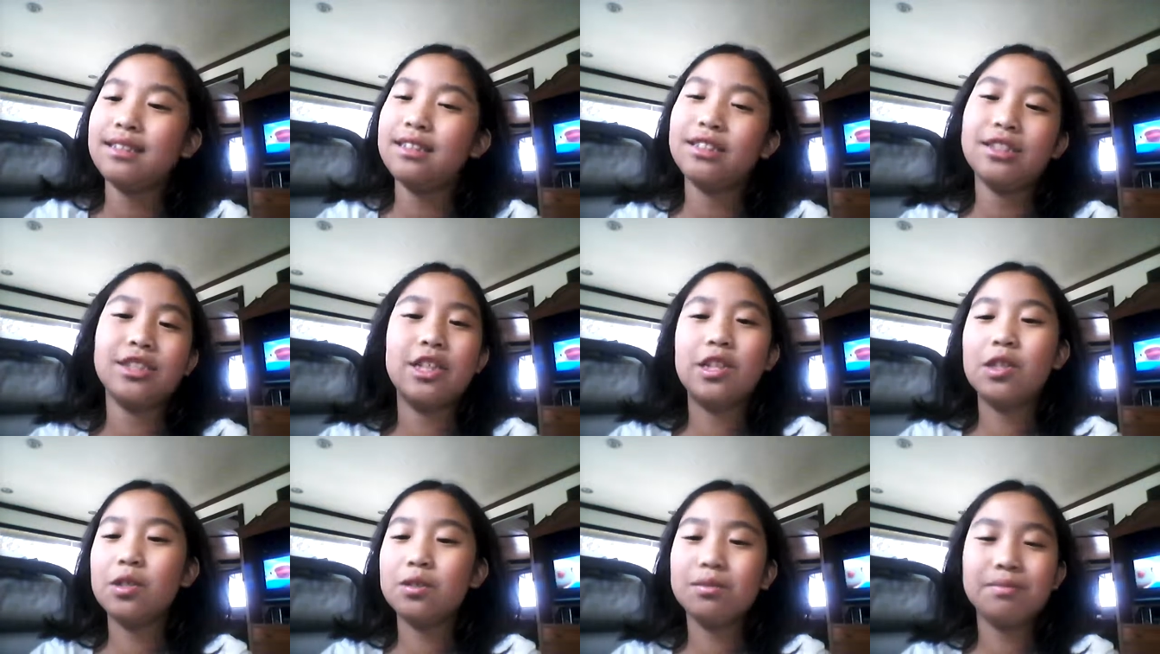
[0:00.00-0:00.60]
you
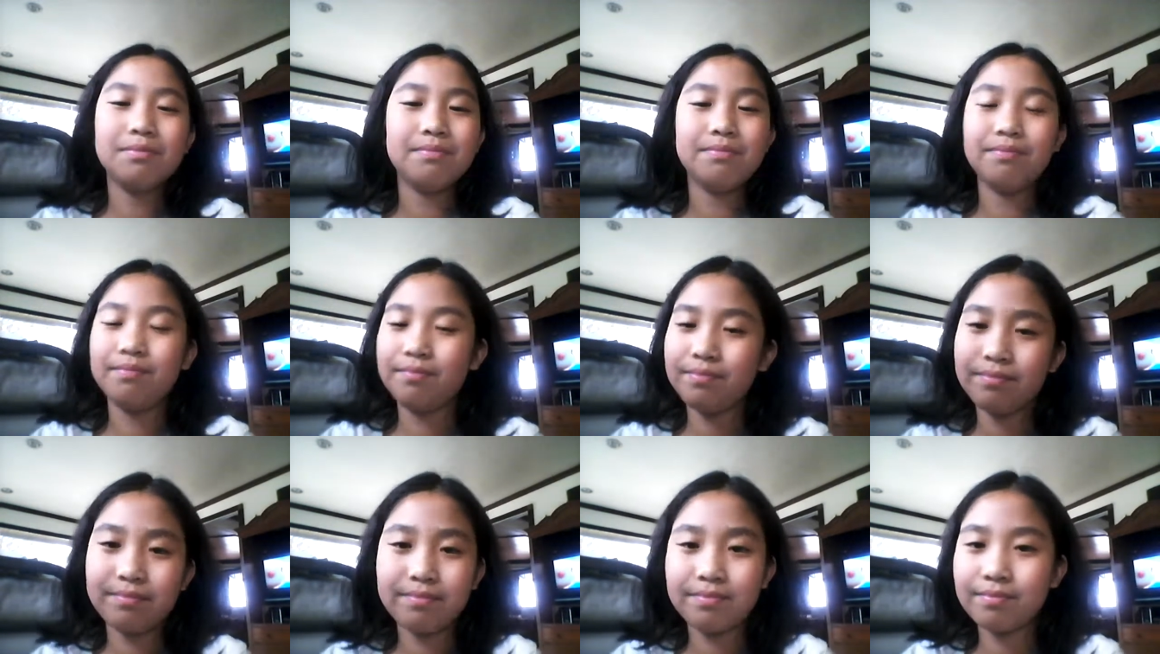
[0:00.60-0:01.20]
know
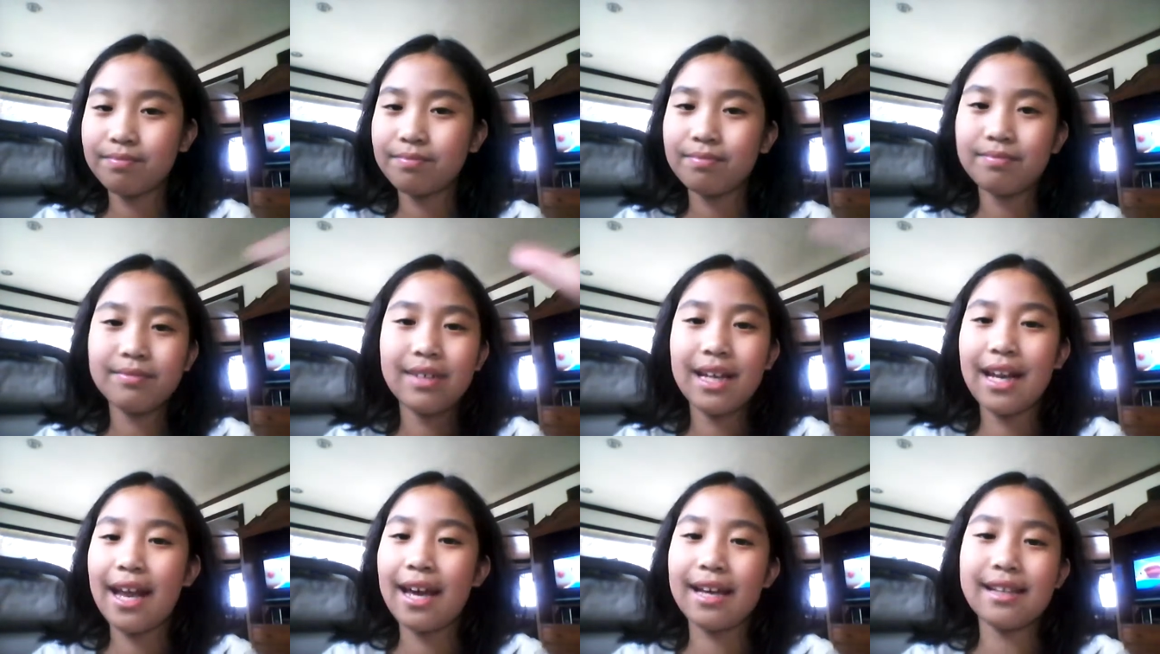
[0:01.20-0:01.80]

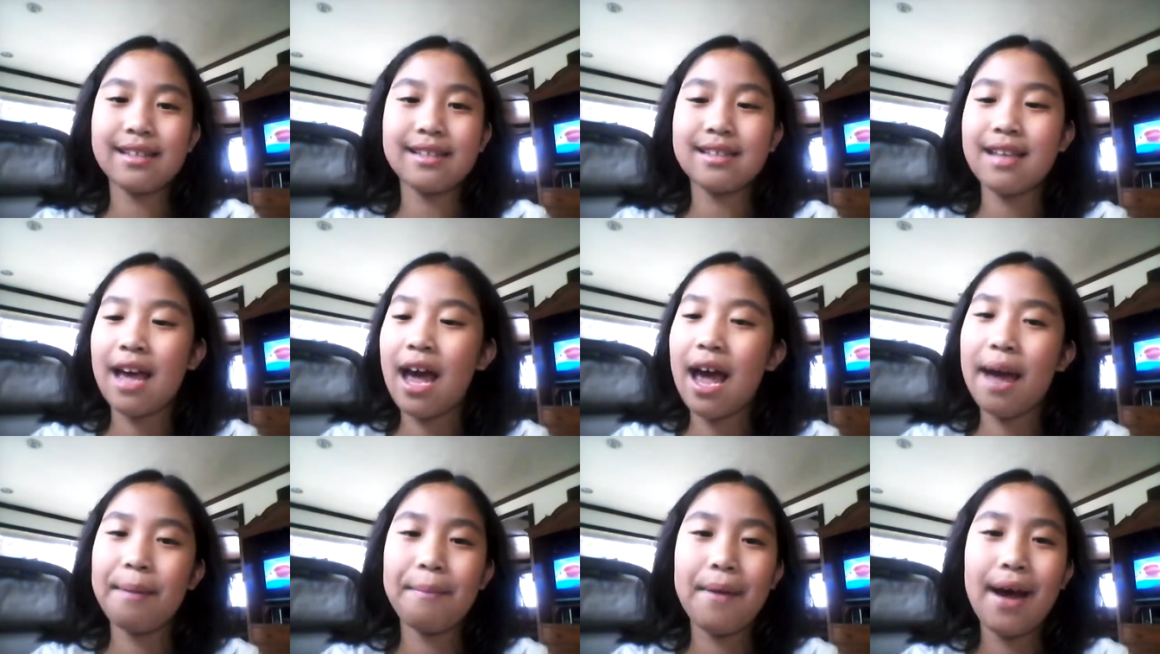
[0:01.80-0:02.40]
the next
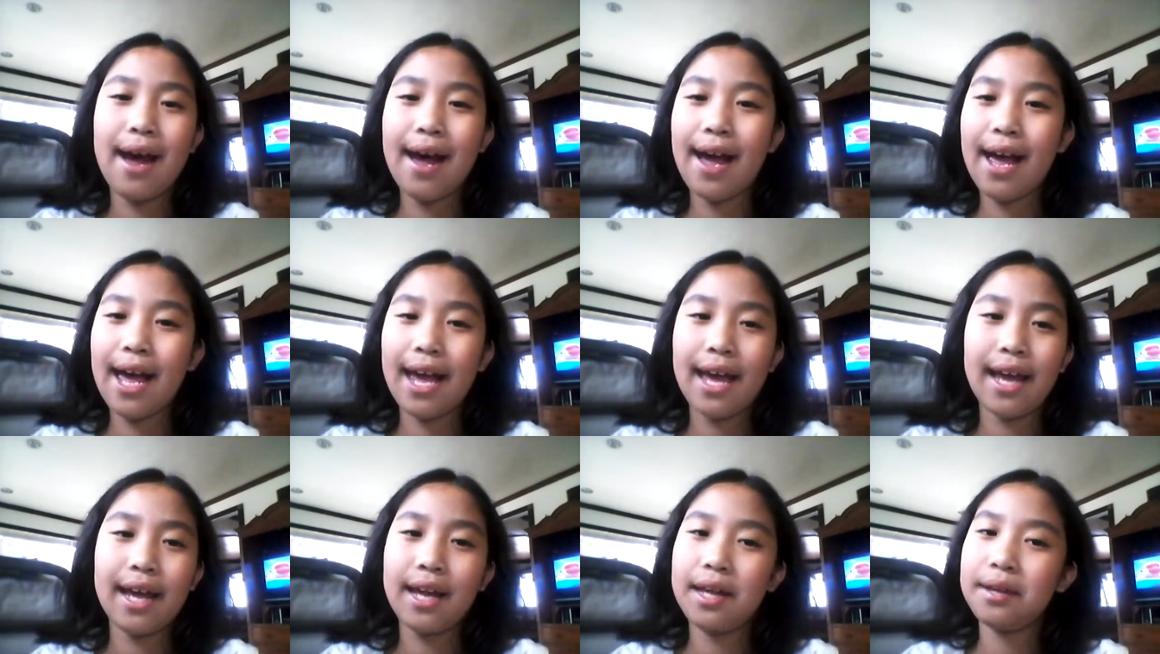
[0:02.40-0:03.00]
time
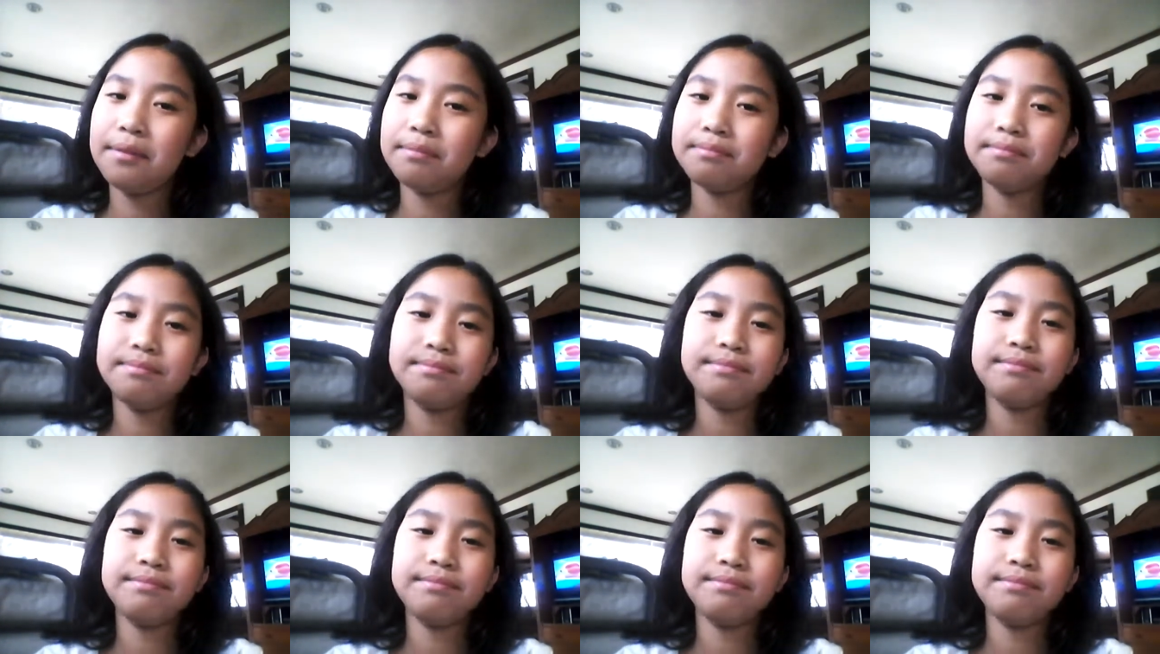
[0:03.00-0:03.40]
I